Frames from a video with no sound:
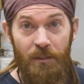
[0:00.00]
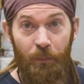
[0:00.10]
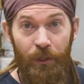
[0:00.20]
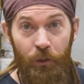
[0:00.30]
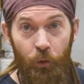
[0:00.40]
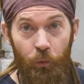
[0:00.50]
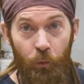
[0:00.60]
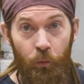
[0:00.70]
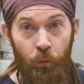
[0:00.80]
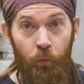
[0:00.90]
pretty cool.
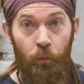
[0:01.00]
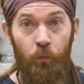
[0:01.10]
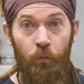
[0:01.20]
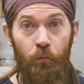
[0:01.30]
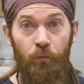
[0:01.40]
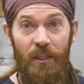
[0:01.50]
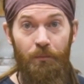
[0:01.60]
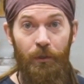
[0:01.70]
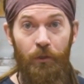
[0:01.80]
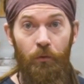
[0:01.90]
That's
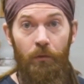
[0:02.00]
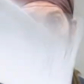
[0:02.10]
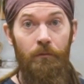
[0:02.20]
pretty cool.